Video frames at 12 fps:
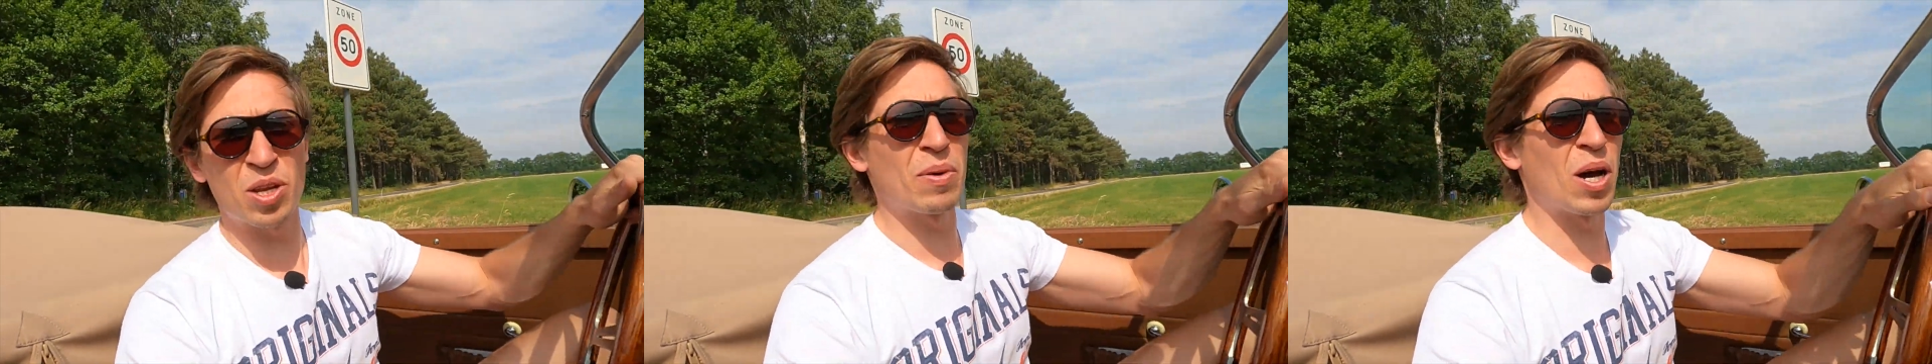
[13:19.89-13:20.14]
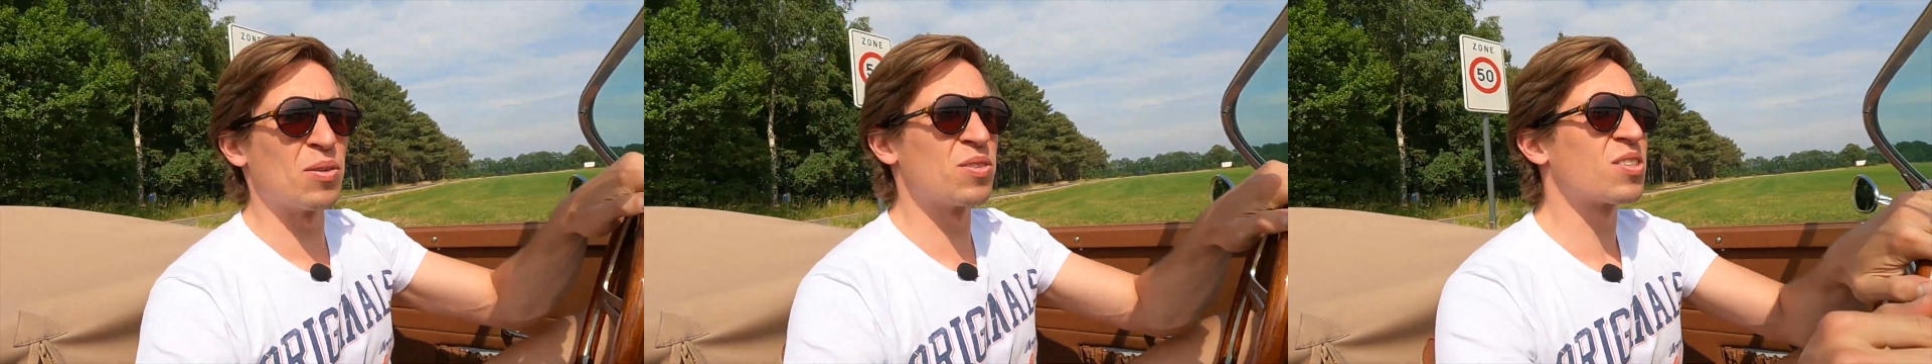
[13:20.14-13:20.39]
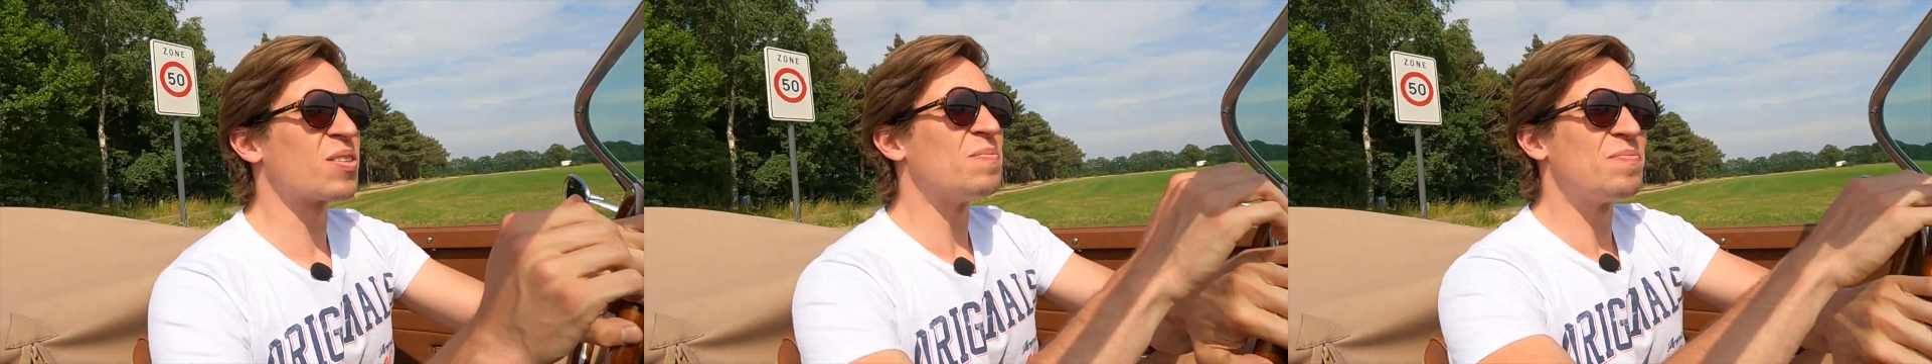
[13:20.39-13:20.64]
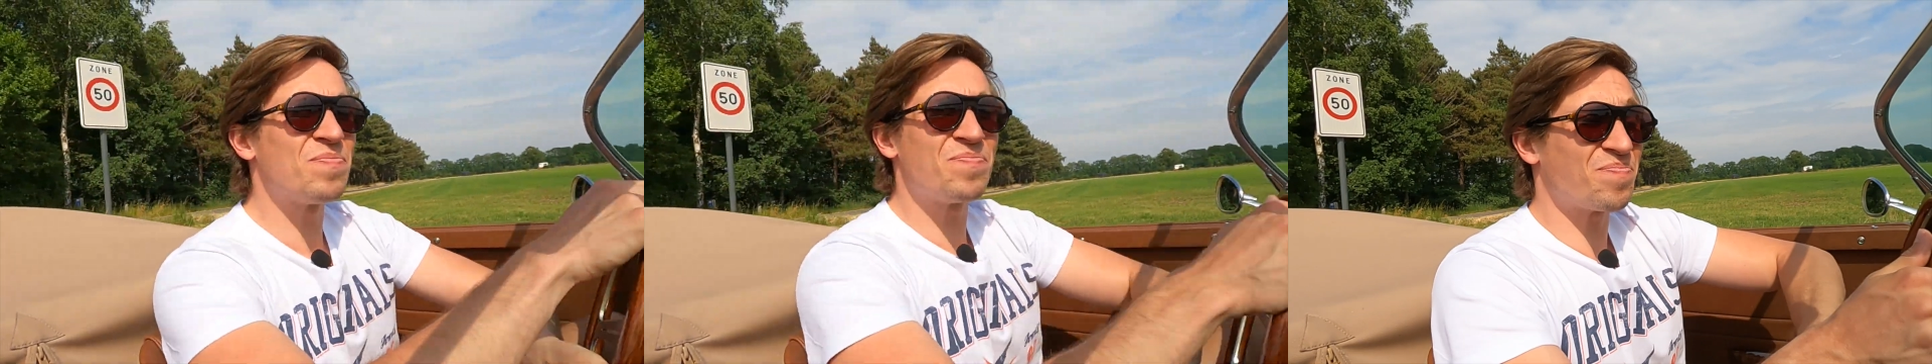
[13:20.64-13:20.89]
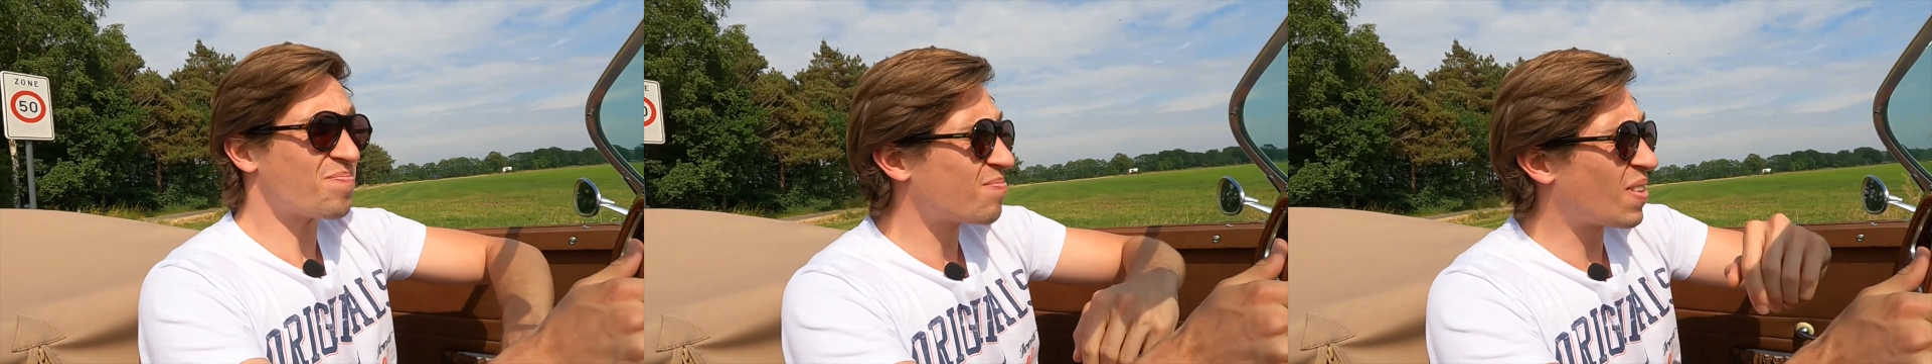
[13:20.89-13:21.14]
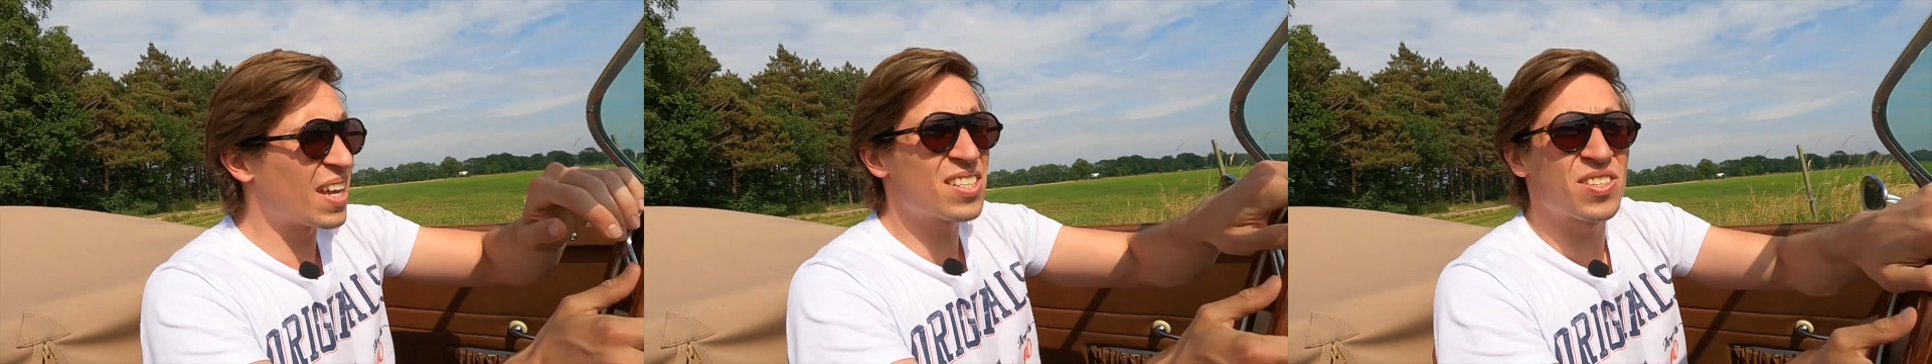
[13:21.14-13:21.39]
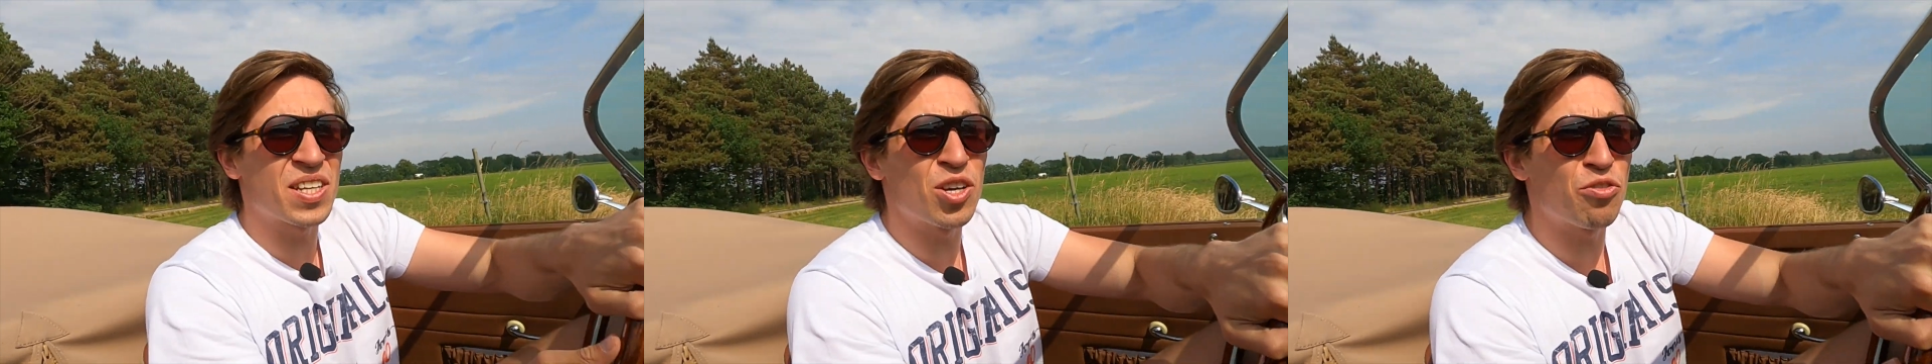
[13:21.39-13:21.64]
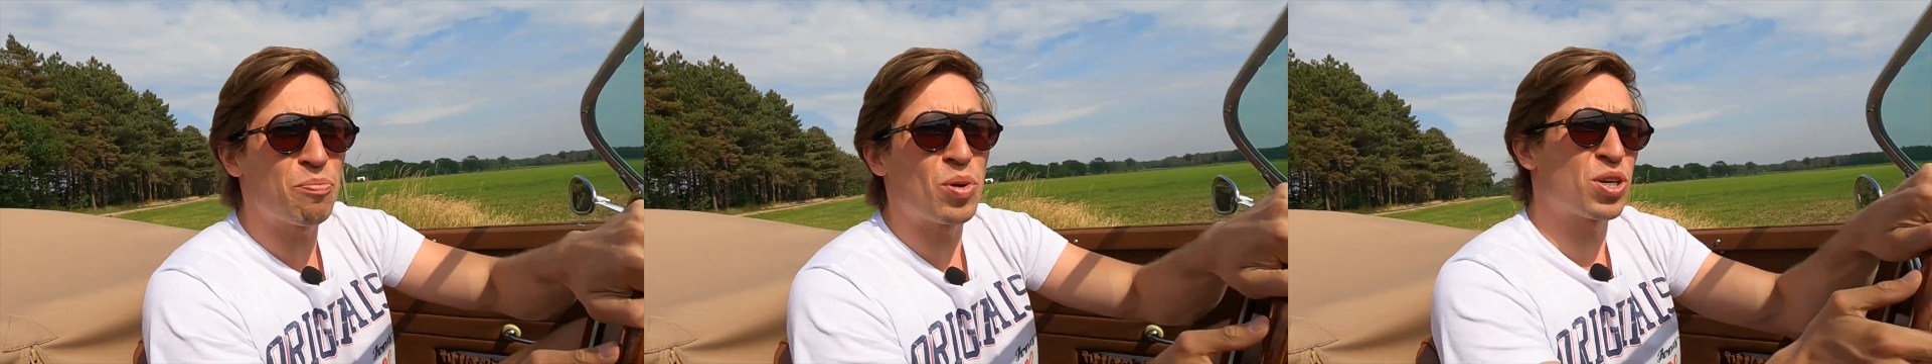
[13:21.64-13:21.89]
about the history
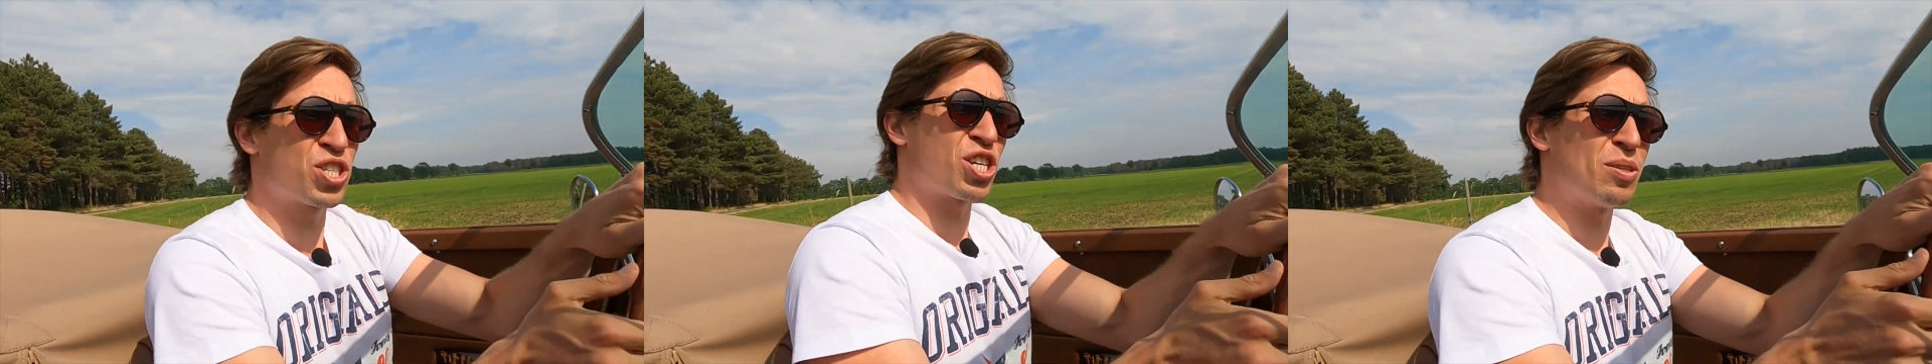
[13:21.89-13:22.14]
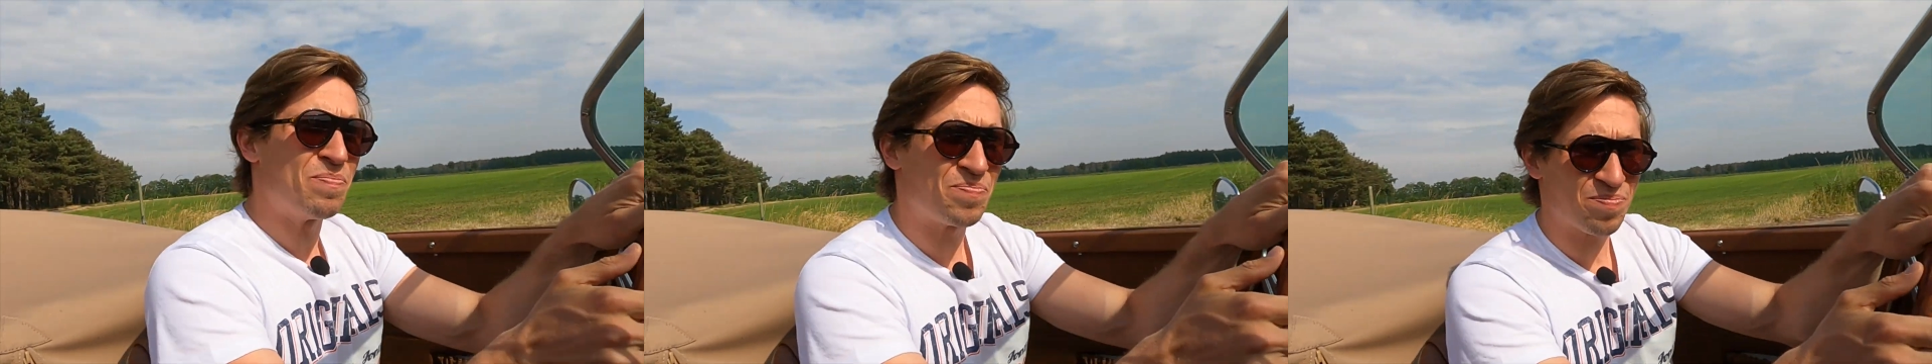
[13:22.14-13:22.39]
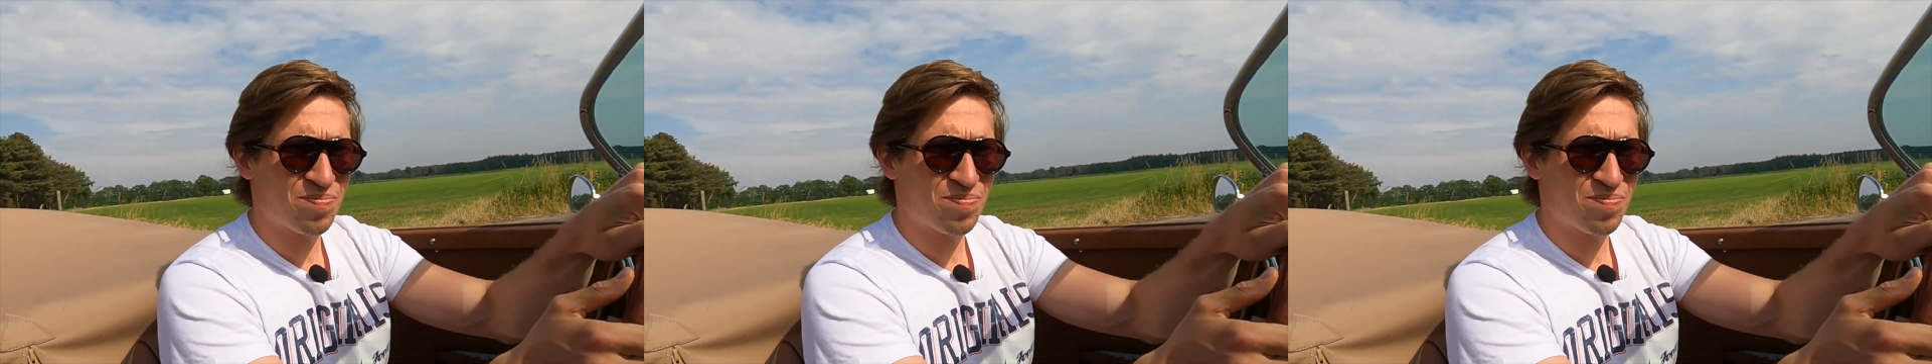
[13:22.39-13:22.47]
of Porsche.